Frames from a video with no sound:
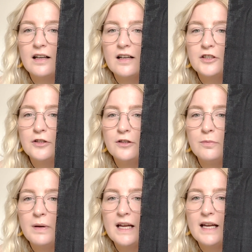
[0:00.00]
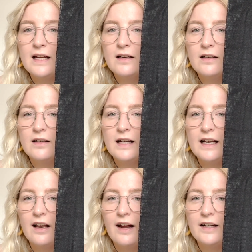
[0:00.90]
should be in
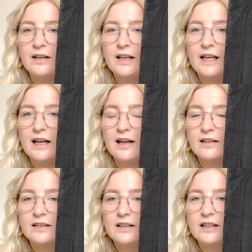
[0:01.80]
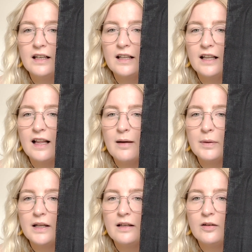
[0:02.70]
line here, and then that
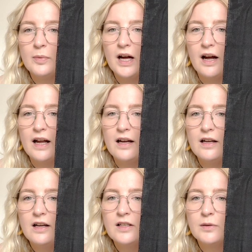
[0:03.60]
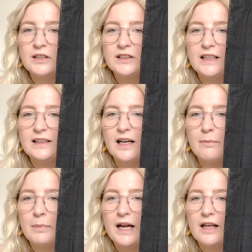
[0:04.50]
bit a little bit higher. So I just need to
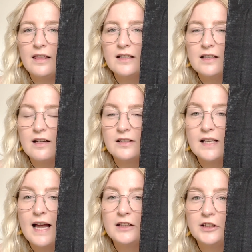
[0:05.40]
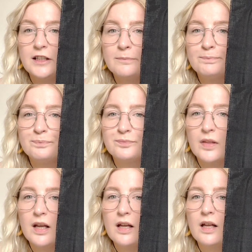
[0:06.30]
unpick this little section,
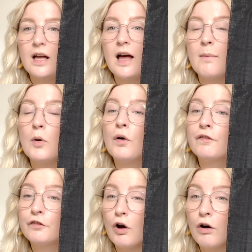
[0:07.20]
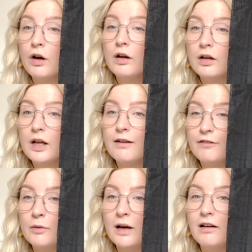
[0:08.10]
or frog, if
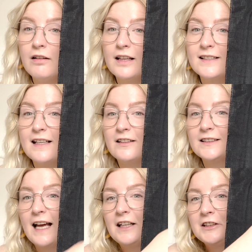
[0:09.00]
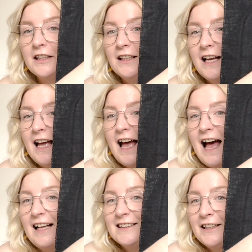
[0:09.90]
you will, this little section.
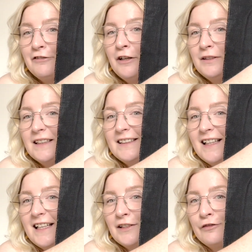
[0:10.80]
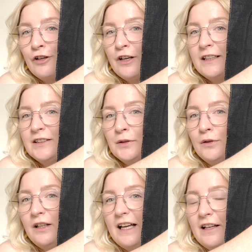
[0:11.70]
And I've noticed that there's a frogging
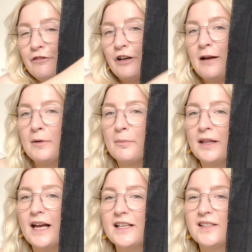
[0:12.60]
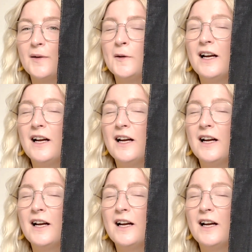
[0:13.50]
tool in the frame up there, so